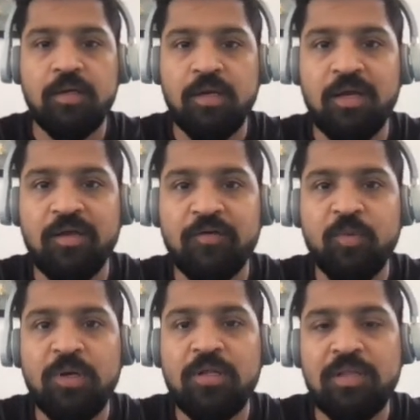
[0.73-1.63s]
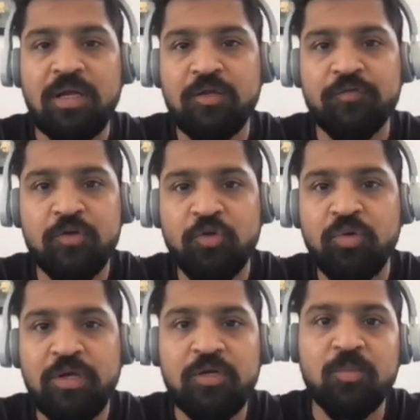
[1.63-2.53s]
Hello everyone and thank you for
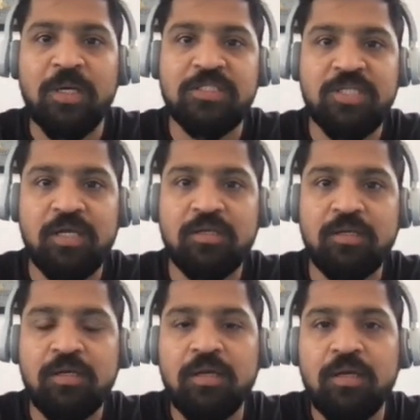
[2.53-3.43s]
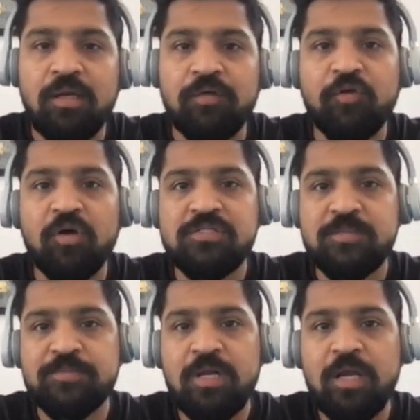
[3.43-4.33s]
tuning into my channel. If you're a
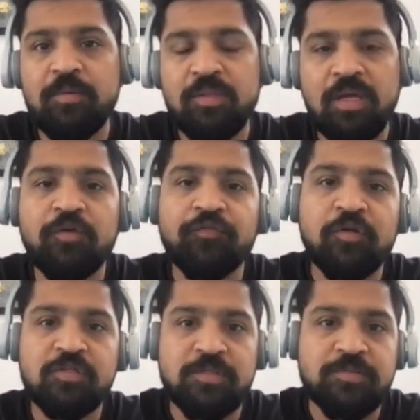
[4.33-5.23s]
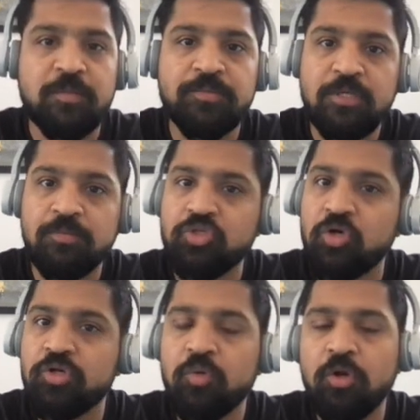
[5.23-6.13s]
subscriber, thank you for your subscription. I'm
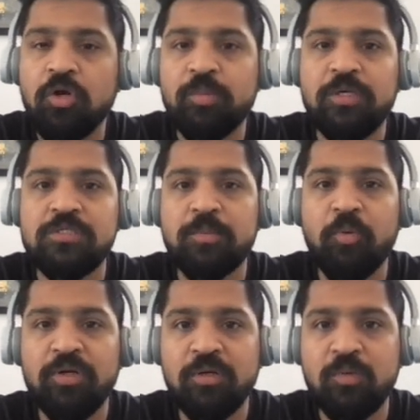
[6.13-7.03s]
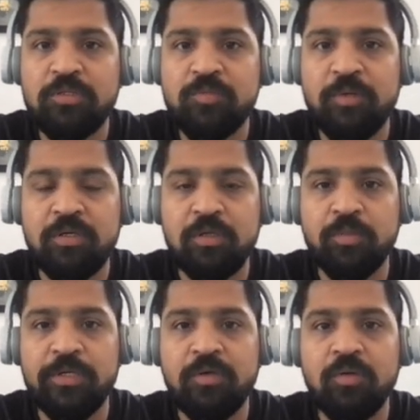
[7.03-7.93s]
sure you will not be disappointed with this particular
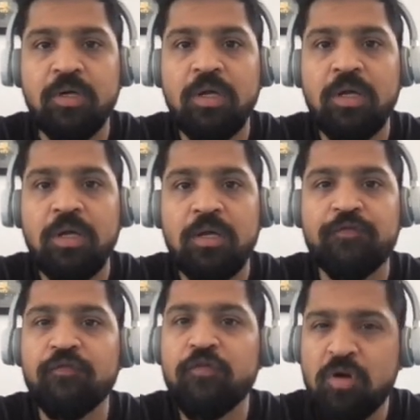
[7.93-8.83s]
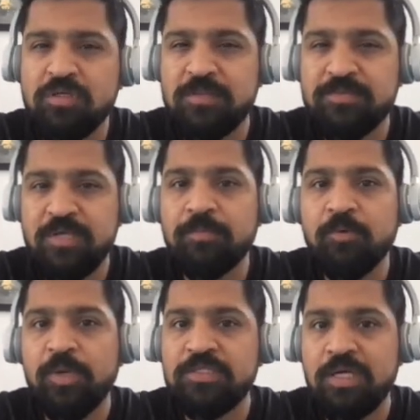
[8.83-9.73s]
video. If you've not subscribed
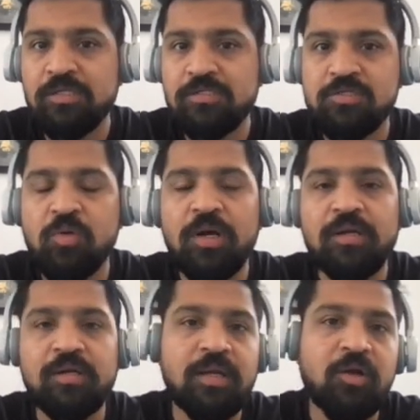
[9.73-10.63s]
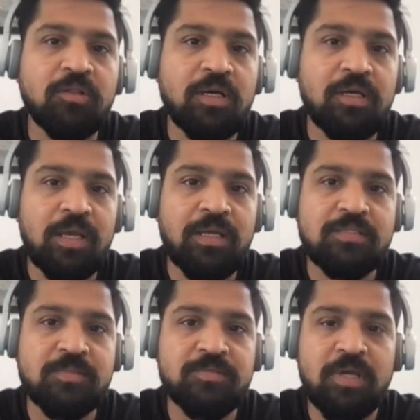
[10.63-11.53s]
to my channel, just go ahead and click on that like
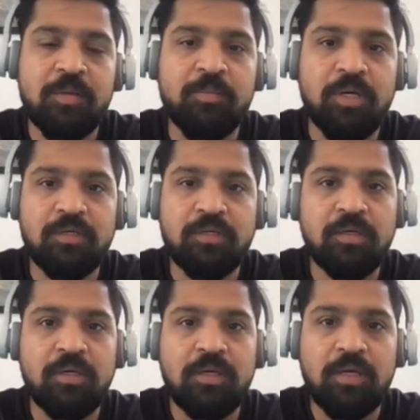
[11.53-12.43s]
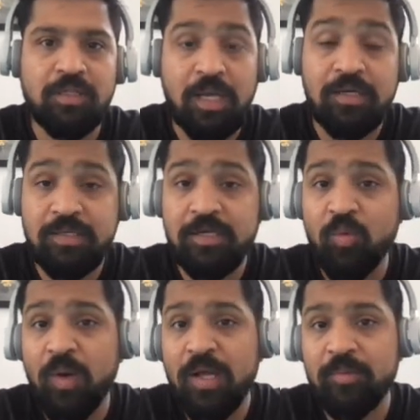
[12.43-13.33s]
and subscribe button. And I'll tell
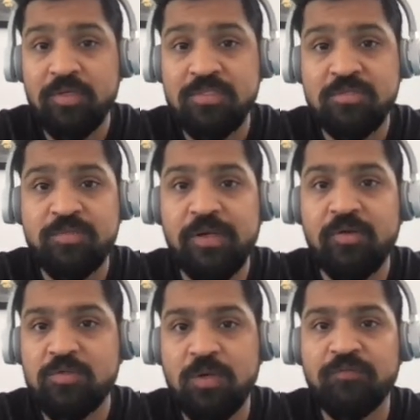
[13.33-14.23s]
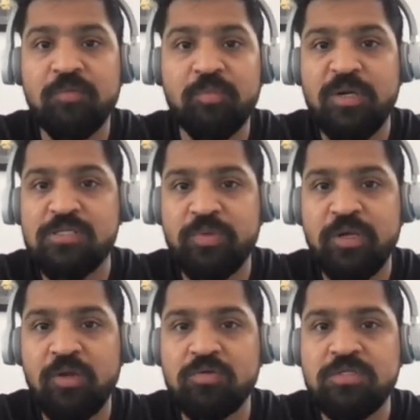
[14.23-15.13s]
you why, because this video is one of the best
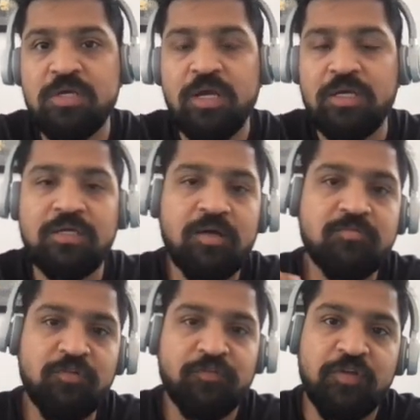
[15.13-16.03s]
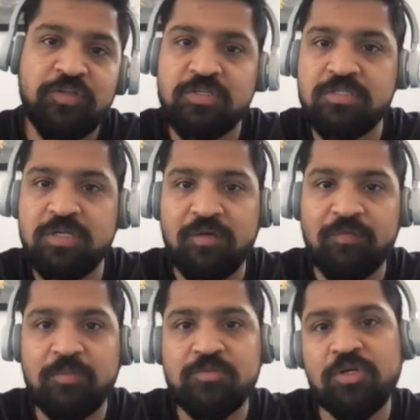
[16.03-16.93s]
videos in terms of features that I'm
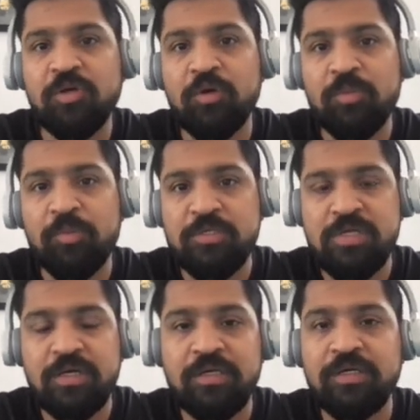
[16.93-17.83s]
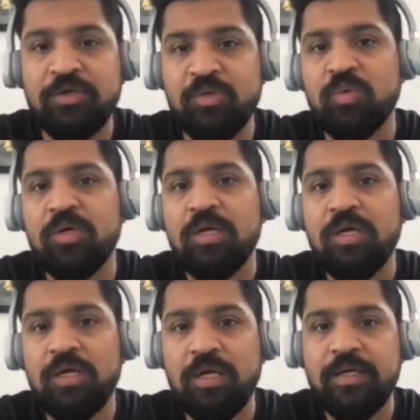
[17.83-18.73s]
actually going to be presenting to you,
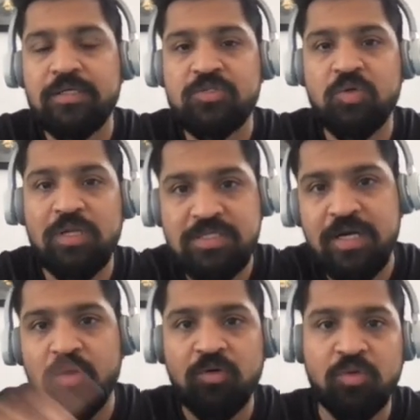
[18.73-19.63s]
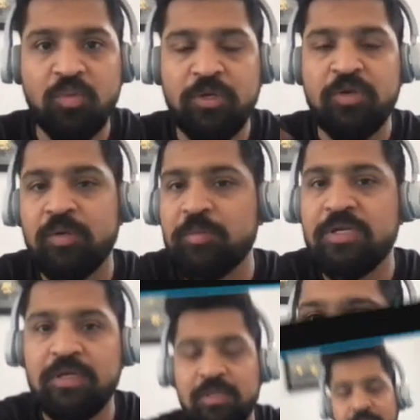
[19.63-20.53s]
right? So let's get on to the video
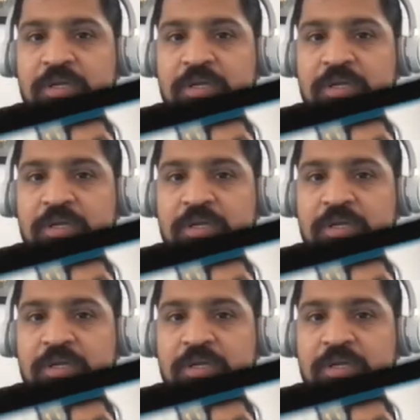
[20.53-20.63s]
immediately.